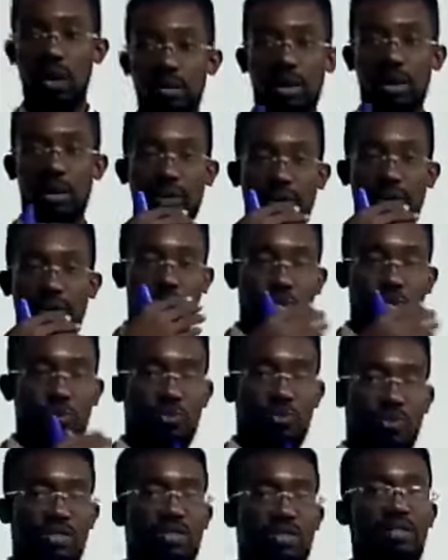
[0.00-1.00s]
that we need
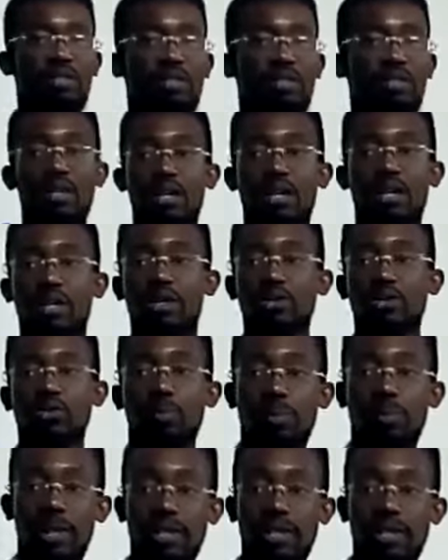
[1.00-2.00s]
to see
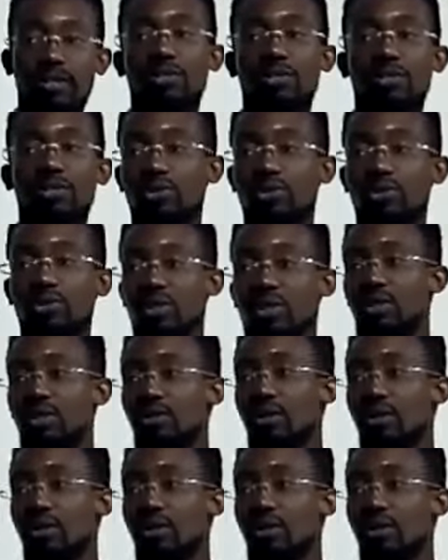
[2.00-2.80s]
to place the trade.